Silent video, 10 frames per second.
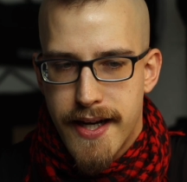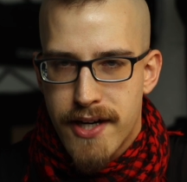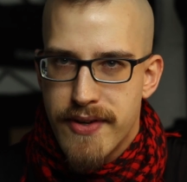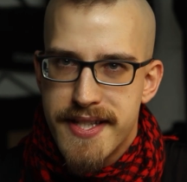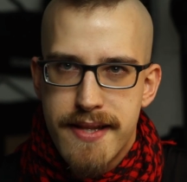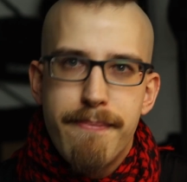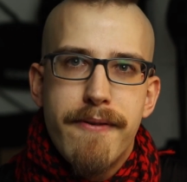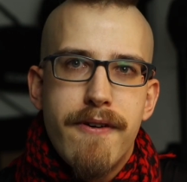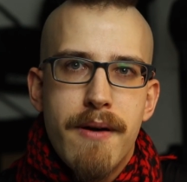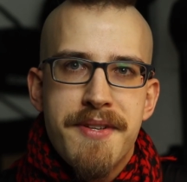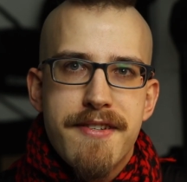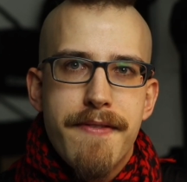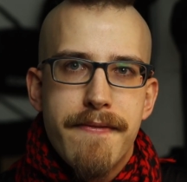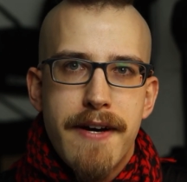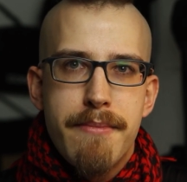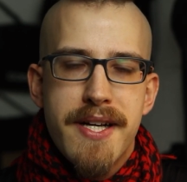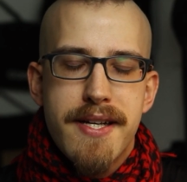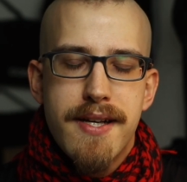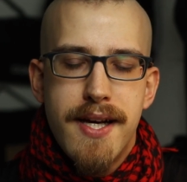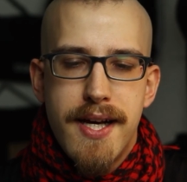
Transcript: increased the performance of the fabric.